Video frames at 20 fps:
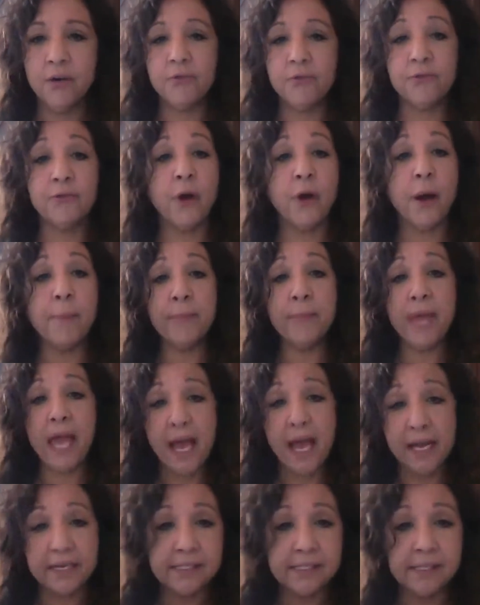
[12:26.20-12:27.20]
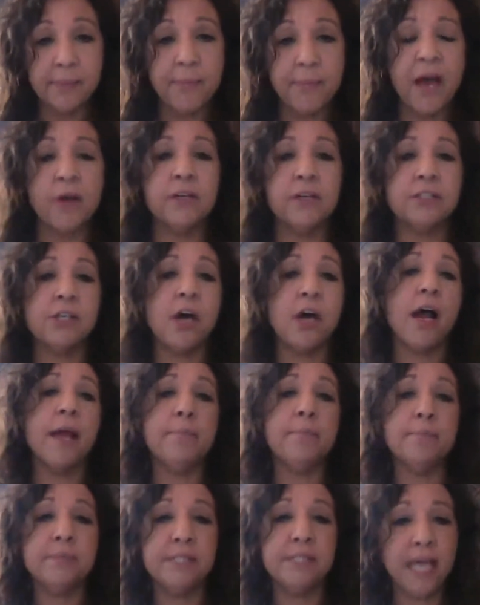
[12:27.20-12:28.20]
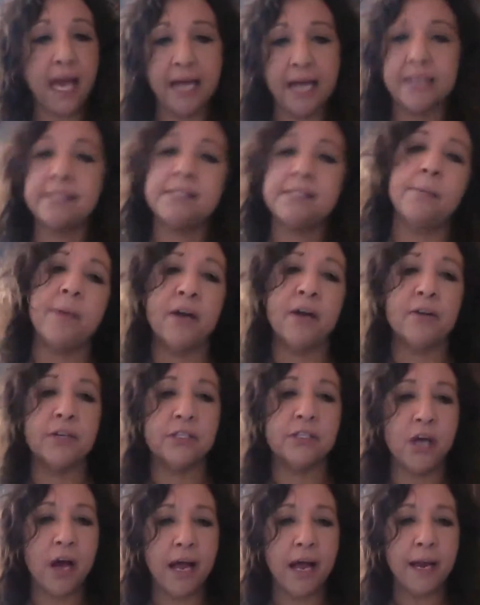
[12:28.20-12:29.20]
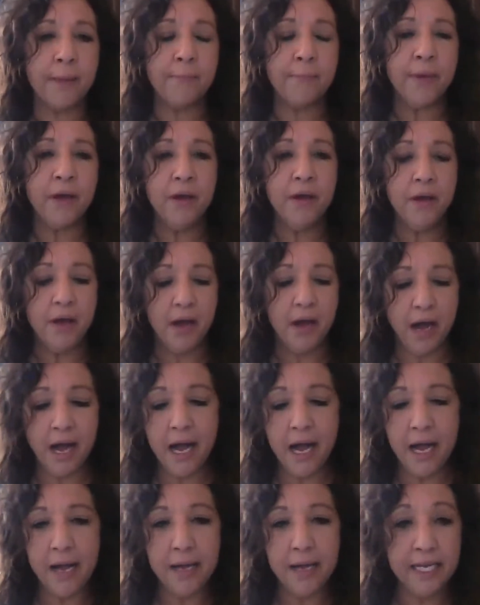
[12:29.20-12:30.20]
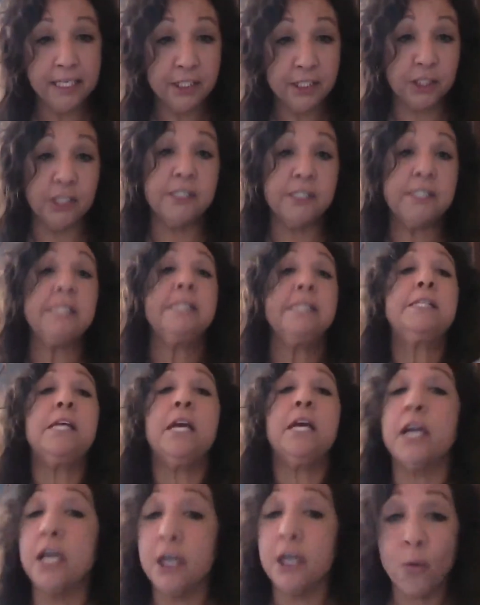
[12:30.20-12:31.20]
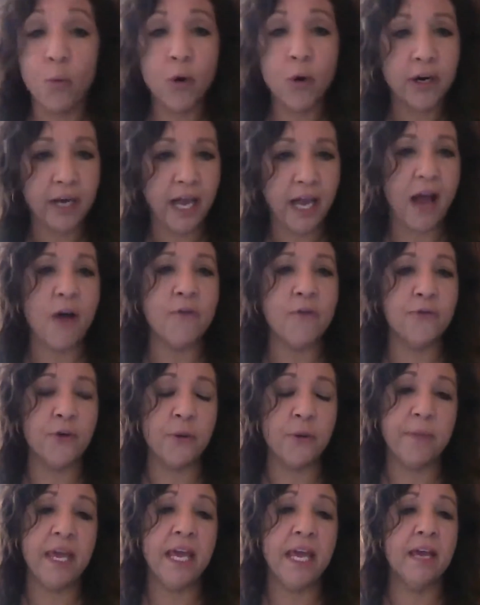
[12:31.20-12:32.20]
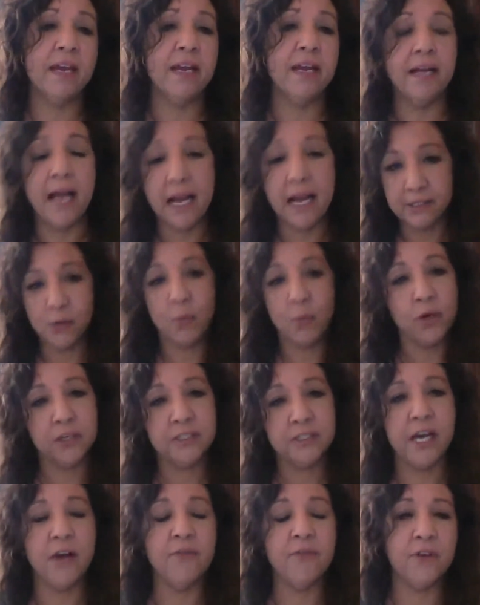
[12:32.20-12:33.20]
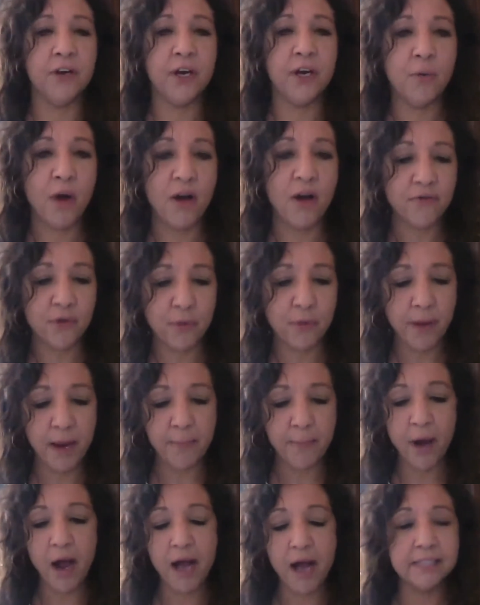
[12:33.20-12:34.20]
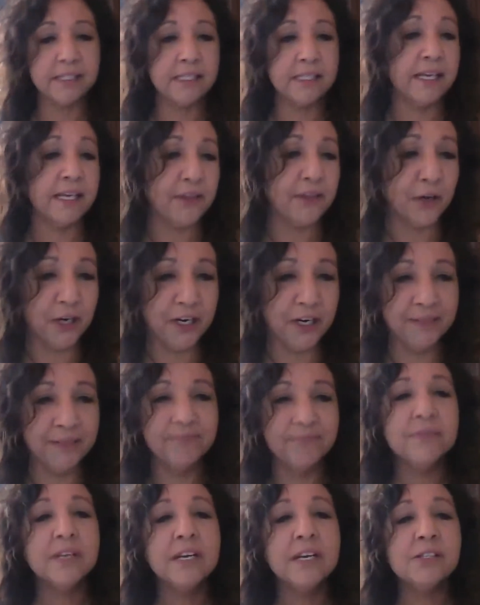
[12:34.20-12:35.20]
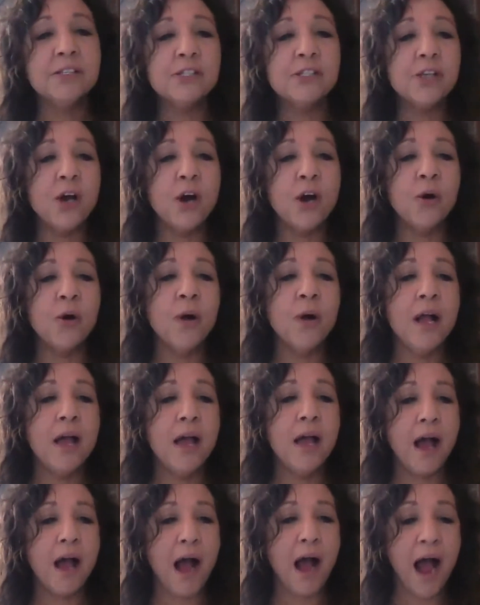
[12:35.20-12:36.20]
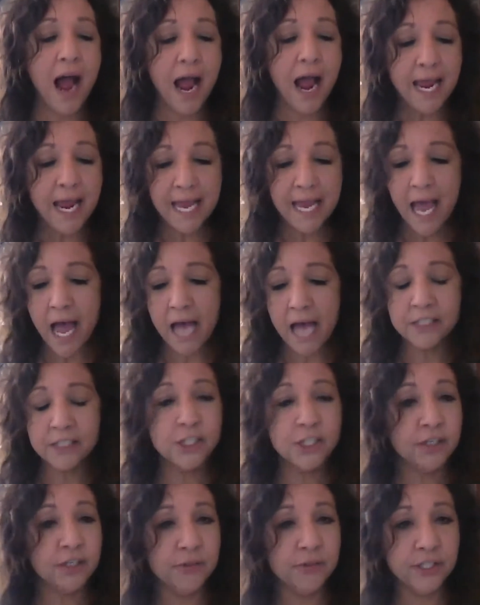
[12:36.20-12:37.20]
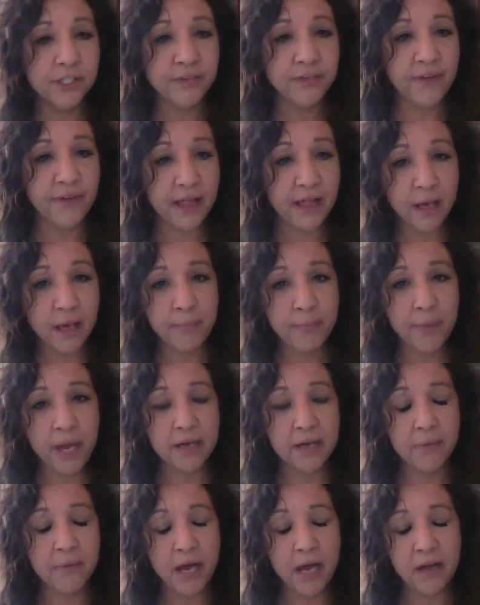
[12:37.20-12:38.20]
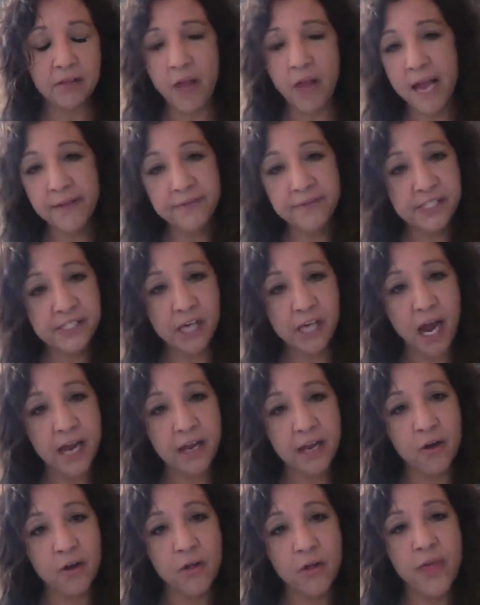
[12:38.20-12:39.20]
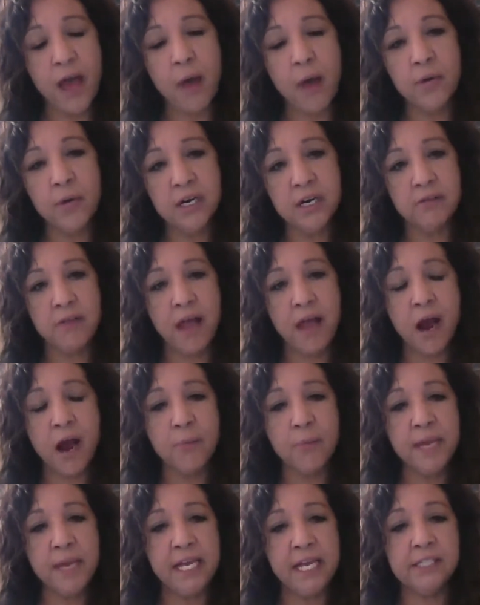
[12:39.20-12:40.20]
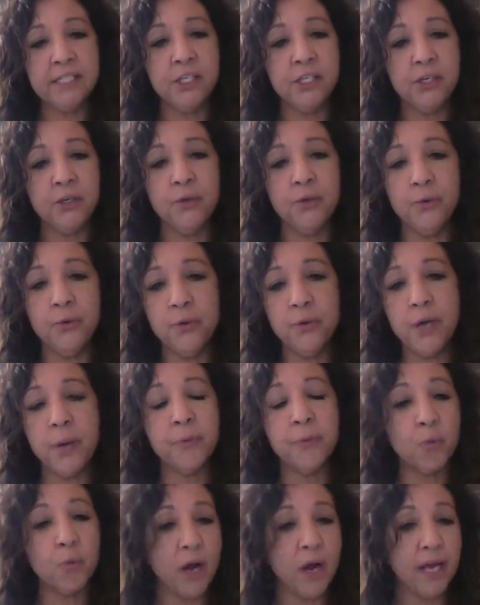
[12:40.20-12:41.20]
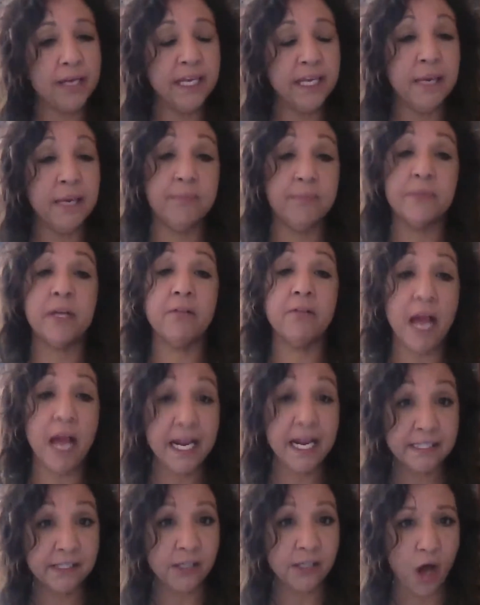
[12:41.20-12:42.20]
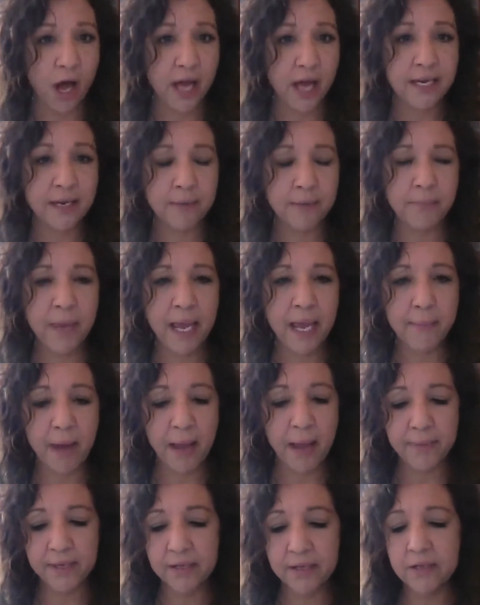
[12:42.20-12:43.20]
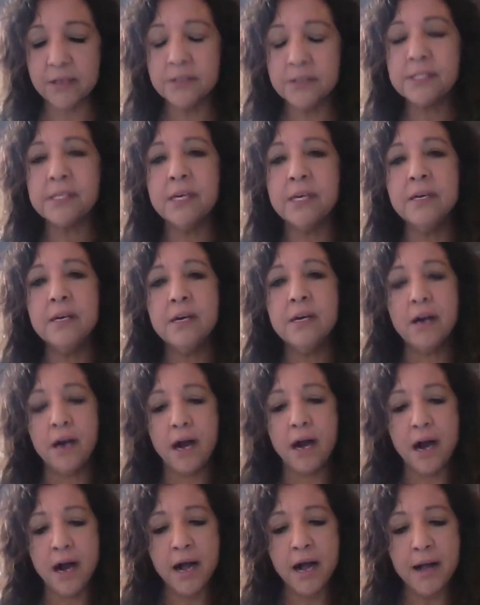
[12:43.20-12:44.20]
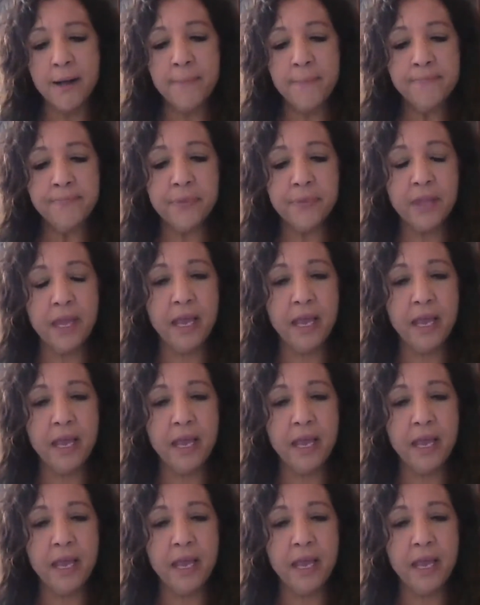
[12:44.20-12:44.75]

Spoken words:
from X amount of time to X amount of time. It just isn't going to work out for me, and it hasn't worked out very well for my boss either. So I had to develop a lifestyle that would allow me to, number one, keep the lights on and pay my bills, and